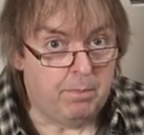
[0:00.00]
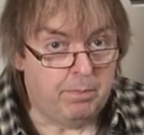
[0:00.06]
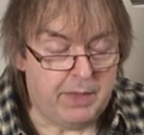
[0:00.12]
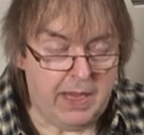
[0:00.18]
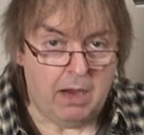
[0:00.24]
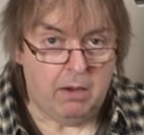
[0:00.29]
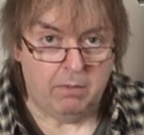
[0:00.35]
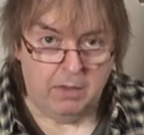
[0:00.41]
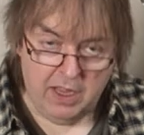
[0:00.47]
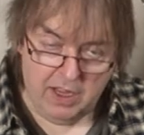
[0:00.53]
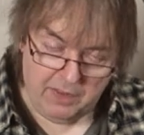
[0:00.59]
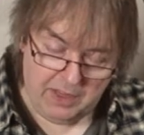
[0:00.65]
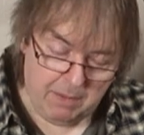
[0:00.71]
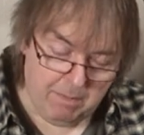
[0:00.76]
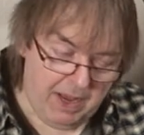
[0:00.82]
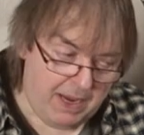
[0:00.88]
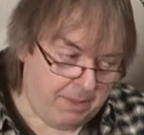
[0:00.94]
Now,
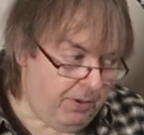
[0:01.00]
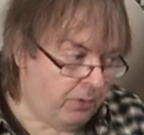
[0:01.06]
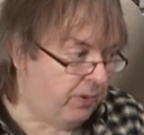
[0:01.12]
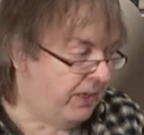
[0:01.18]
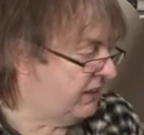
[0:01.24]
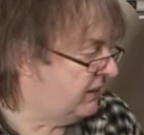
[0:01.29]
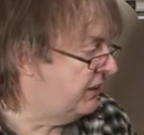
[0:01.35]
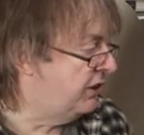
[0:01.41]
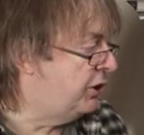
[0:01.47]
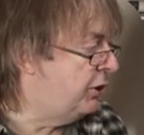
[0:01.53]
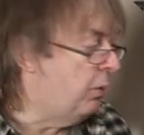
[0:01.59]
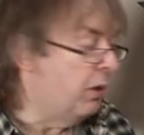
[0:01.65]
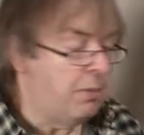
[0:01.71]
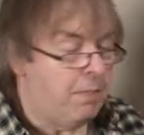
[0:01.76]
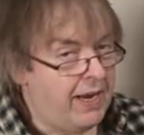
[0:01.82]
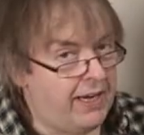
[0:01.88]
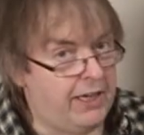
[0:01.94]
there may be reasons you
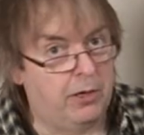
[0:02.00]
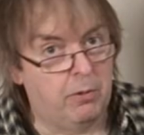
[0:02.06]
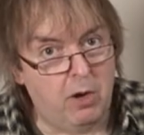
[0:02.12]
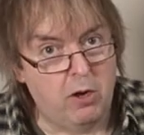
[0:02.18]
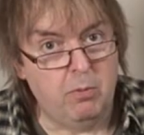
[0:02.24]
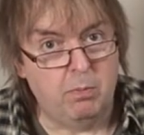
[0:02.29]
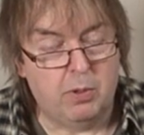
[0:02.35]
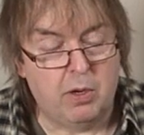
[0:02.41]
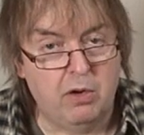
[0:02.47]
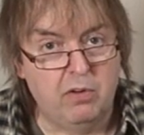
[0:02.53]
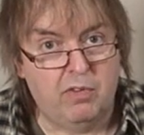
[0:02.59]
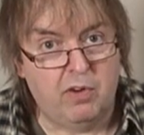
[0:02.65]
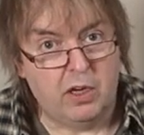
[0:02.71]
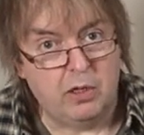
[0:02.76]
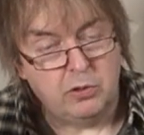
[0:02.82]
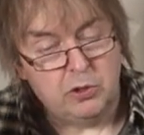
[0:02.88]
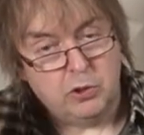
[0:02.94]
want to make your own
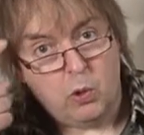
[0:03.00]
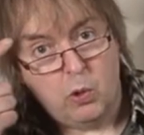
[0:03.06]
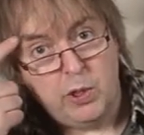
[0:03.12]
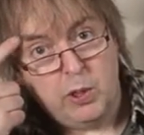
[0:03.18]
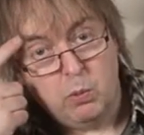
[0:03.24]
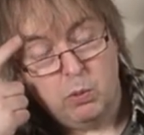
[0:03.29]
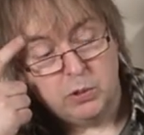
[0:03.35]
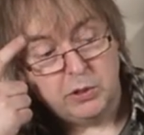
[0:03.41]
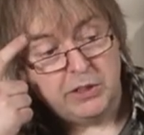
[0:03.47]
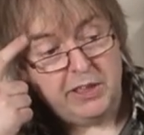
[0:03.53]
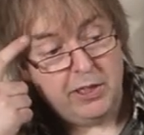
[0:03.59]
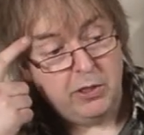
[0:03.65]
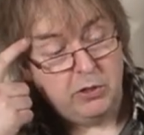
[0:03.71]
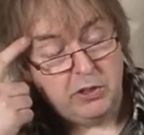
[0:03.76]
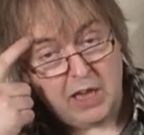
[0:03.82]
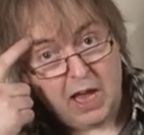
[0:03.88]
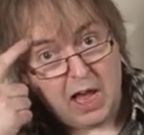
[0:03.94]
profiles, or you want to
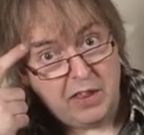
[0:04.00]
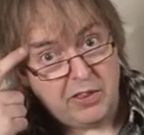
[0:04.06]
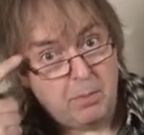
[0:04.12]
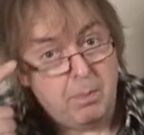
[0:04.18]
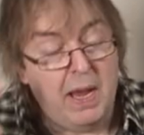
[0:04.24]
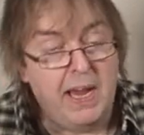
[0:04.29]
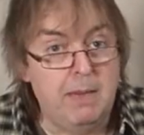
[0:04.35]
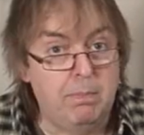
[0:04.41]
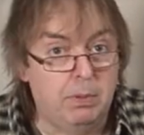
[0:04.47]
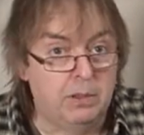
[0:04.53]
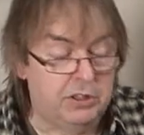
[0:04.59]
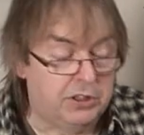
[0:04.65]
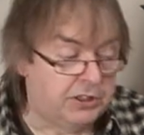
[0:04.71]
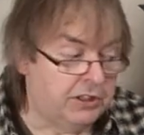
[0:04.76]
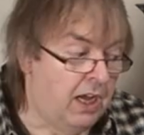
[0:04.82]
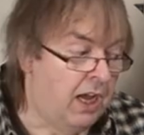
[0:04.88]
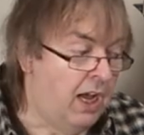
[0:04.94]
use other
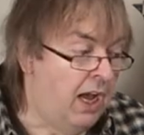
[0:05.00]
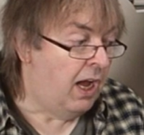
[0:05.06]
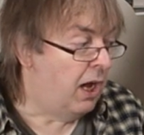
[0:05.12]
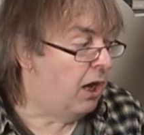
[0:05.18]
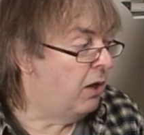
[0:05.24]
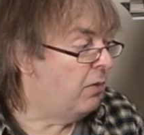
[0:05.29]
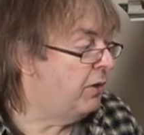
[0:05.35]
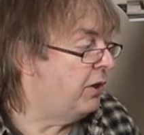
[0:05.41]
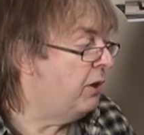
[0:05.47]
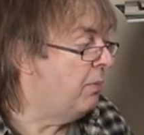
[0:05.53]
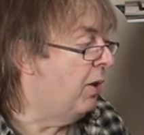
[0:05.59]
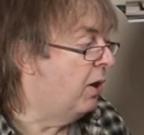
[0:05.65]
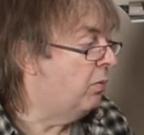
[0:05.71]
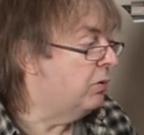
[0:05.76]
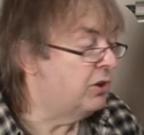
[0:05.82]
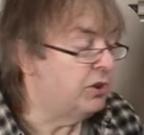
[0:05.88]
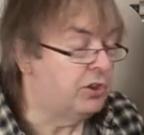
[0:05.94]
papers, that you
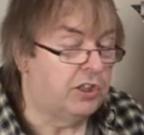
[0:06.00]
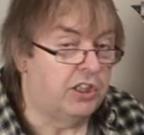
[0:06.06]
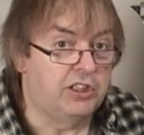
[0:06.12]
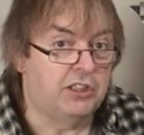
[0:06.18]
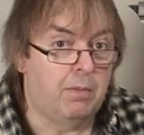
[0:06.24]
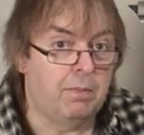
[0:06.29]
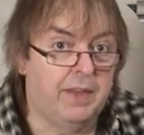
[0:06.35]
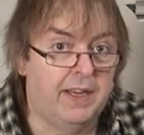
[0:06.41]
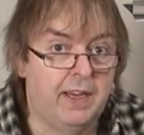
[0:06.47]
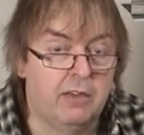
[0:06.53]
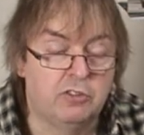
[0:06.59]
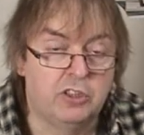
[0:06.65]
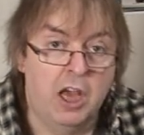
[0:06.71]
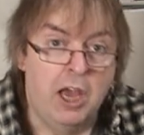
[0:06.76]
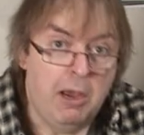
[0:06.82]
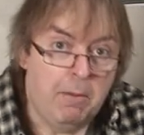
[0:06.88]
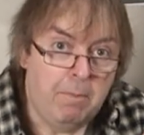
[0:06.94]
might want to try something else.